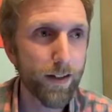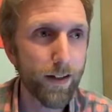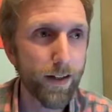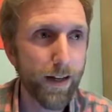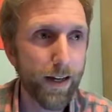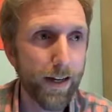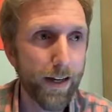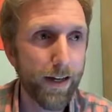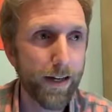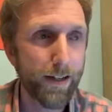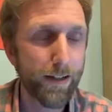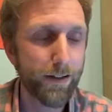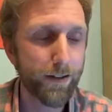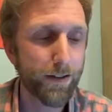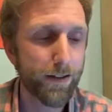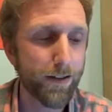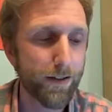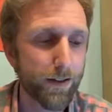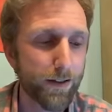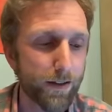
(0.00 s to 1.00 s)

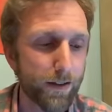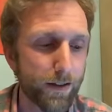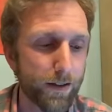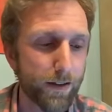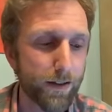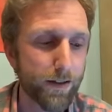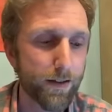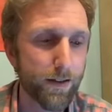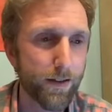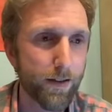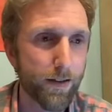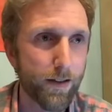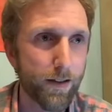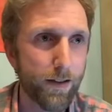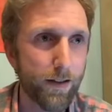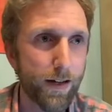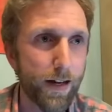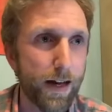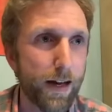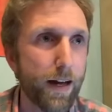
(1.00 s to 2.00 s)
And
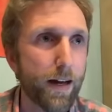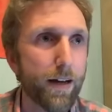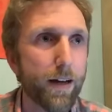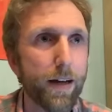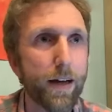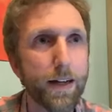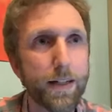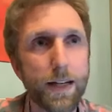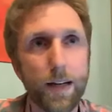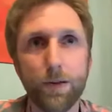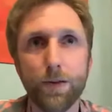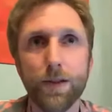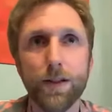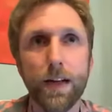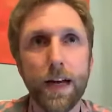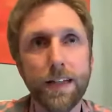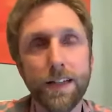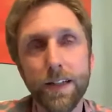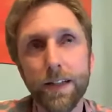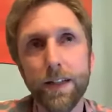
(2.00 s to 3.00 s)
as
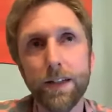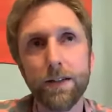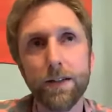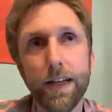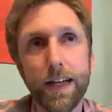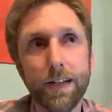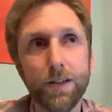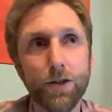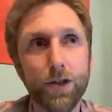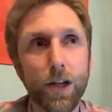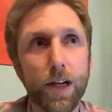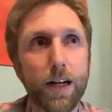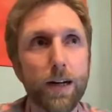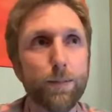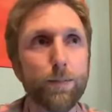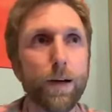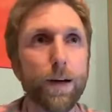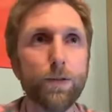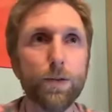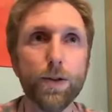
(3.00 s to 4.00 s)
I did that
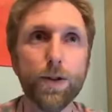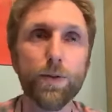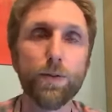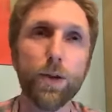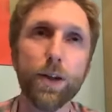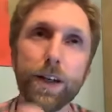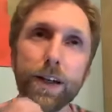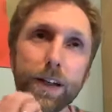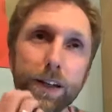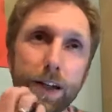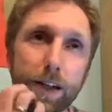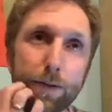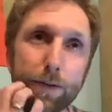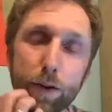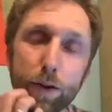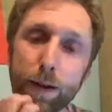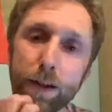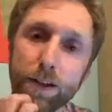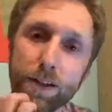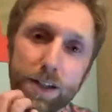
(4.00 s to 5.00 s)
job, I was working there for
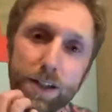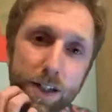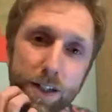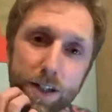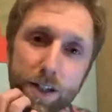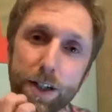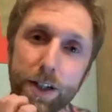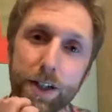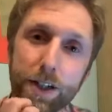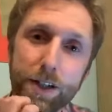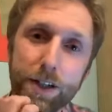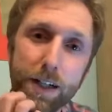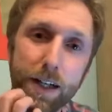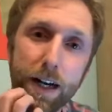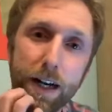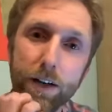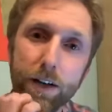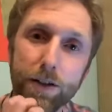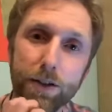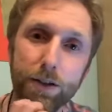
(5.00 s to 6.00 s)
about 6 years, and I
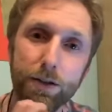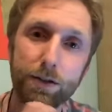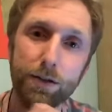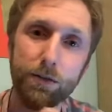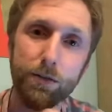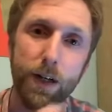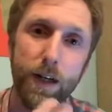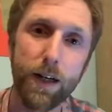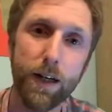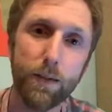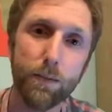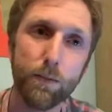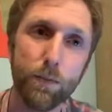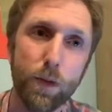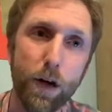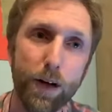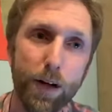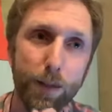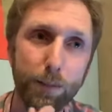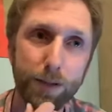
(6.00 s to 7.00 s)
also
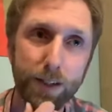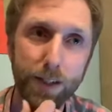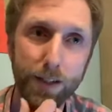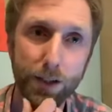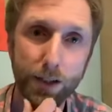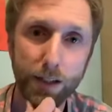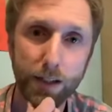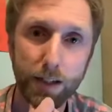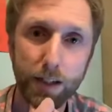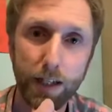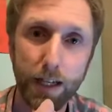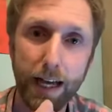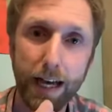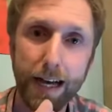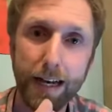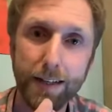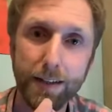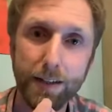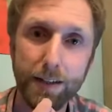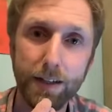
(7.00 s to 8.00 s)
wound up teaching a
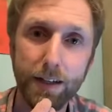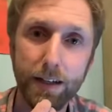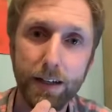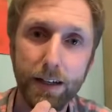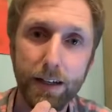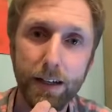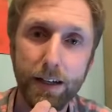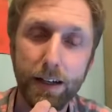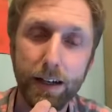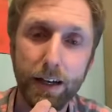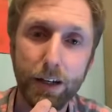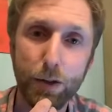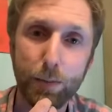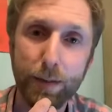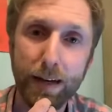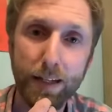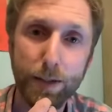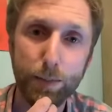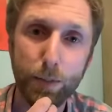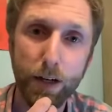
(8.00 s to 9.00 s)
class at
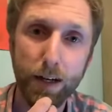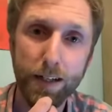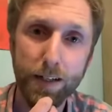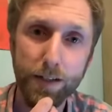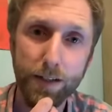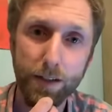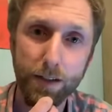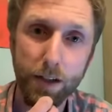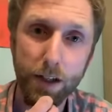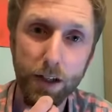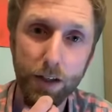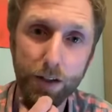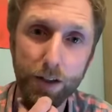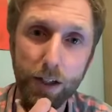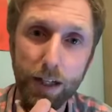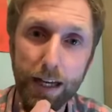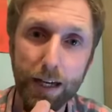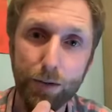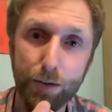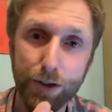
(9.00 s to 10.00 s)
UMass Boston called The
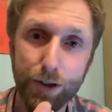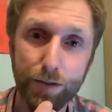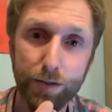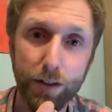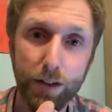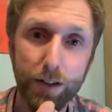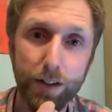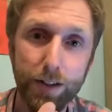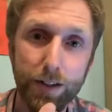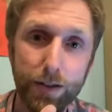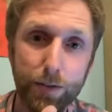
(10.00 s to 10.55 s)
Language of Illness,